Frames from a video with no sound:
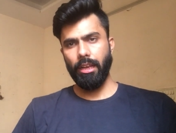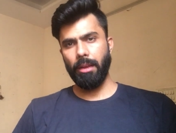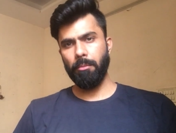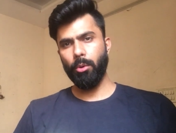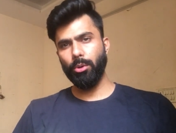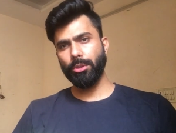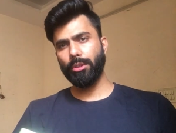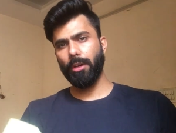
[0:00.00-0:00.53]
in
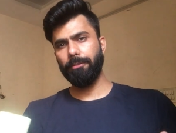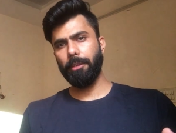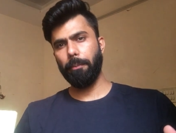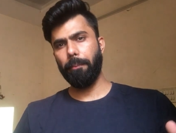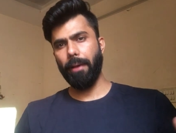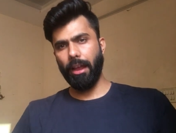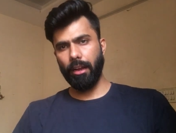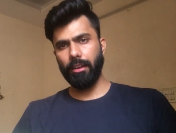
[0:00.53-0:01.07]
most of the
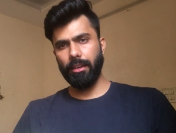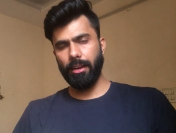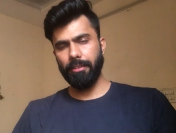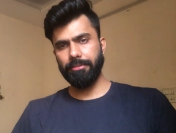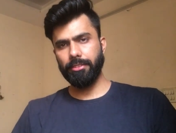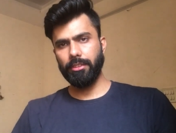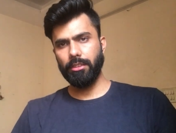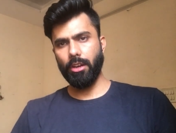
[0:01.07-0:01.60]

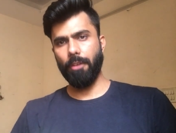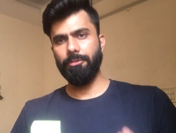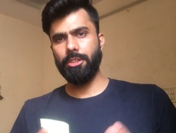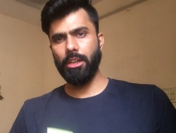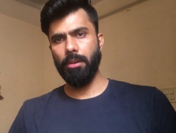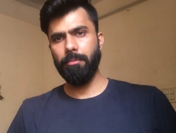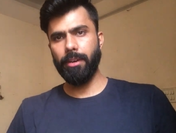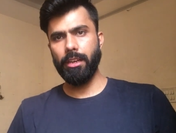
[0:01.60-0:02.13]
paragraphs of
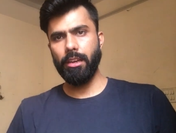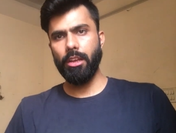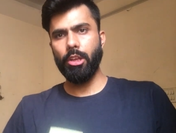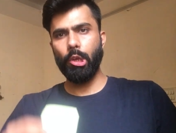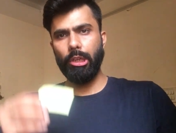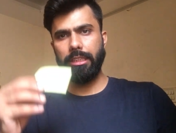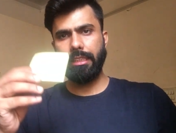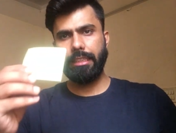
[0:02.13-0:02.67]
German, you'll